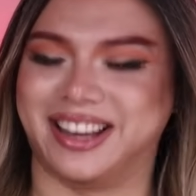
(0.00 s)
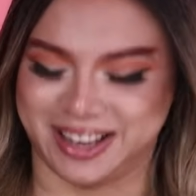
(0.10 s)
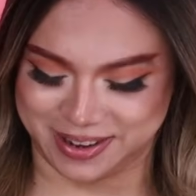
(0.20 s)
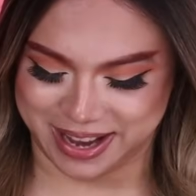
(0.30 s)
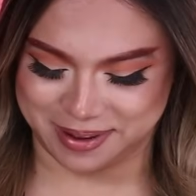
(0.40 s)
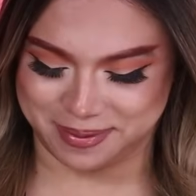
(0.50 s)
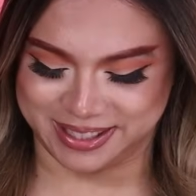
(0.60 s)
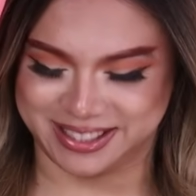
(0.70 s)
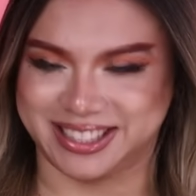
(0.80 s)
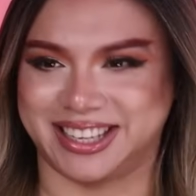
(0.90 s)
okay,
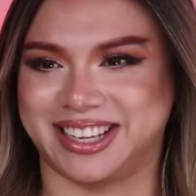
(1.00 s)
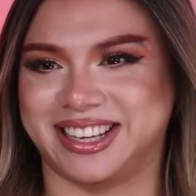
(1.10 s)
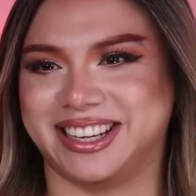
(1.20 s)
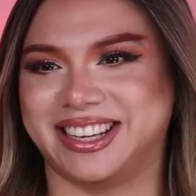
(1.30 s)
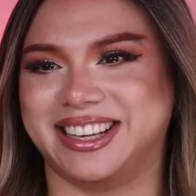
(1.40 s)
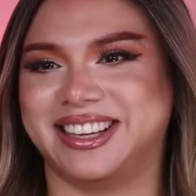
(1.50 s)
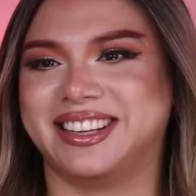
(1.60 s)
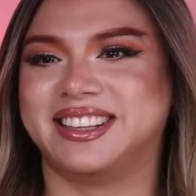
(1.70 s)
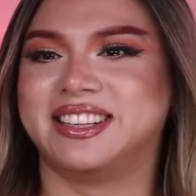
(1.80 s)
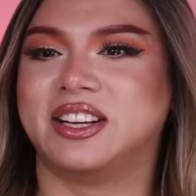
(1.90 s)
Miss Tia.
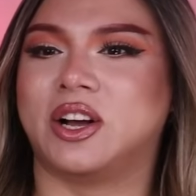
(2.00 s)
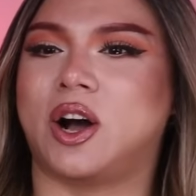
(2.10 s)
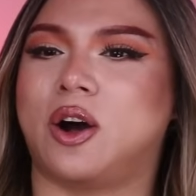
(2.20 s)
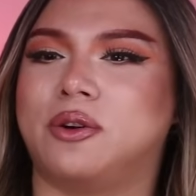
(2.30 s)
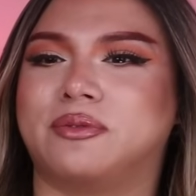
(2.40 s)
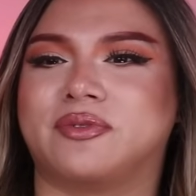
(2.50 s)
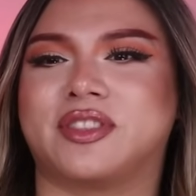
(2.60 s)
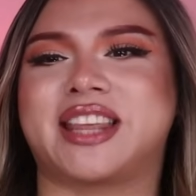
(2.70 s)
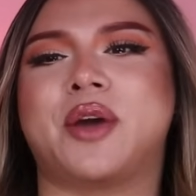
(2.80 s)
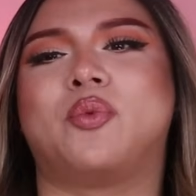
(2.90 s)
Oh,
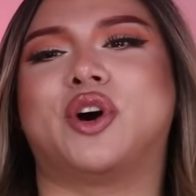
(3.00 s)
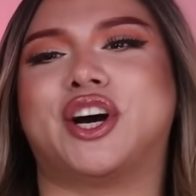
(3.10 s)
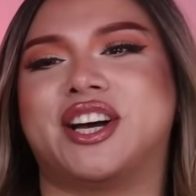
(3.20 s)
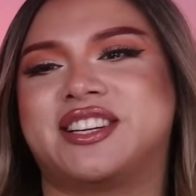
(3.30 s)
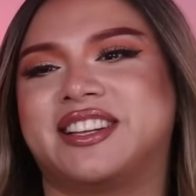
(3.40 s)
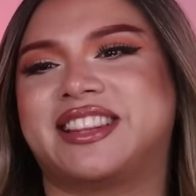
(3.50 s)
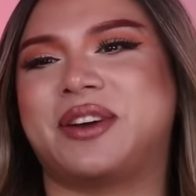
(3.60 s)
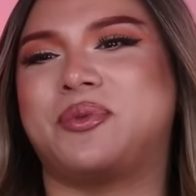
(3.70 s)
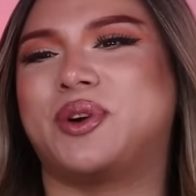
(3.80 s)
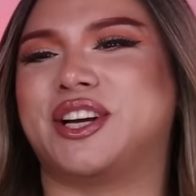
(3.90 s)
they would.
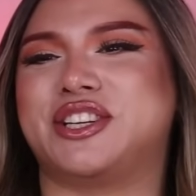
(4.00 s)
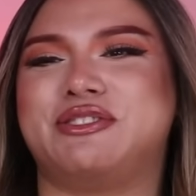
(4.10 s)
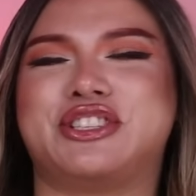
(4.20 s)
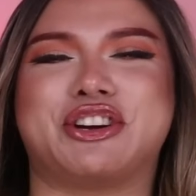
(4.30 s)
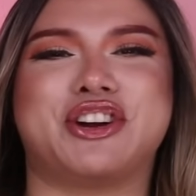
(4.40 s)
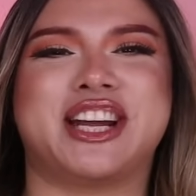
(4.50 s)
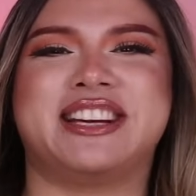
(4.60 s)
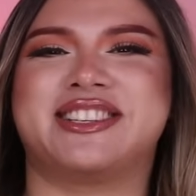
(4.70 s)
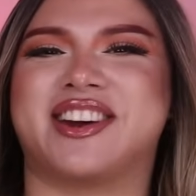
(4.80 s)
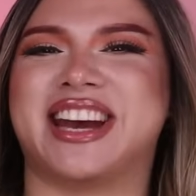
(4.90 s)
They would. You
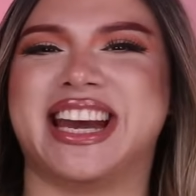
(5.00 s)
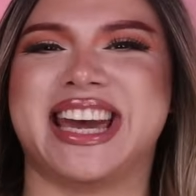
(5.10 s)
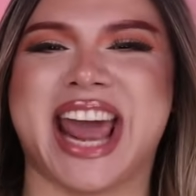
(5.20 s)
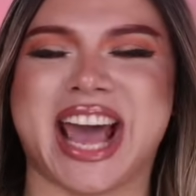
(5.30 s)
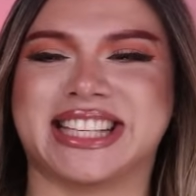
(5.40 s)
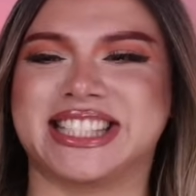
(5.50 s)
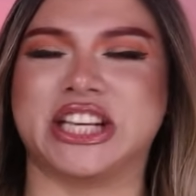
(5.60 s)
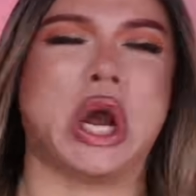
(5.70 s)
dirty, dirty, nasty.